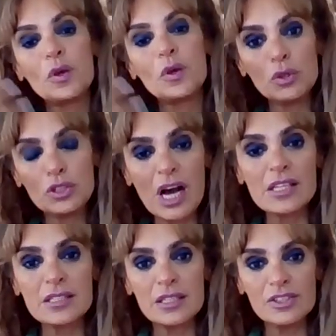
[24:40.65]

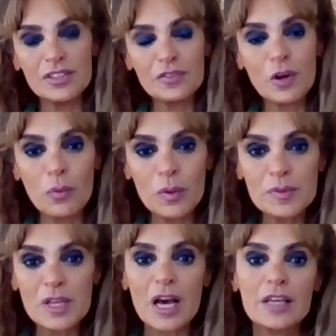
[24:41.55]
broadcasted on different
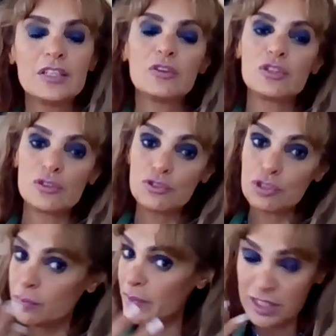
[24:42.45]
websites, on a
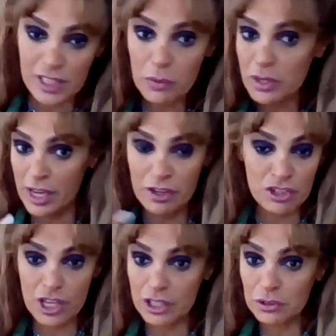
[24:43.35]
social media. We can
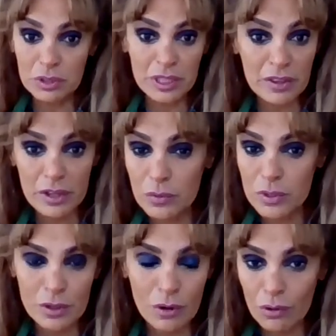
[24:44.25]
share together
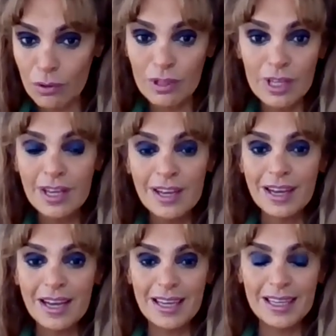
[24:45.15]
with all
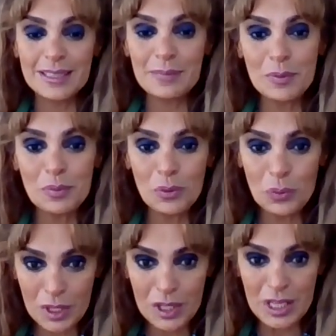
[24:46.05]
the people
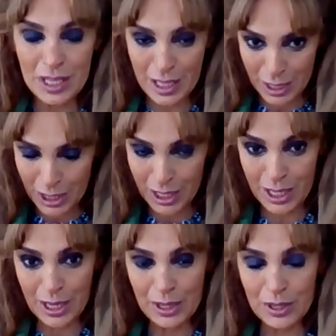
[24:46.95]
we
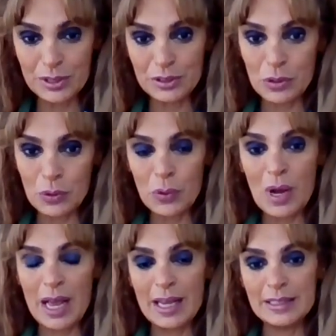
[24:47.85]
know
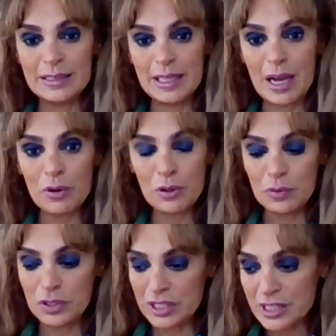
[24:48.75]
and our
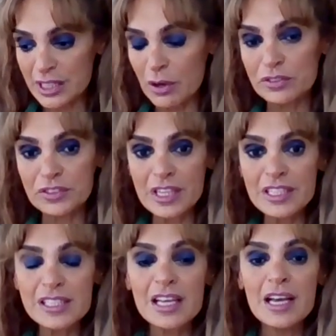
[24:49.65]
community, our friends.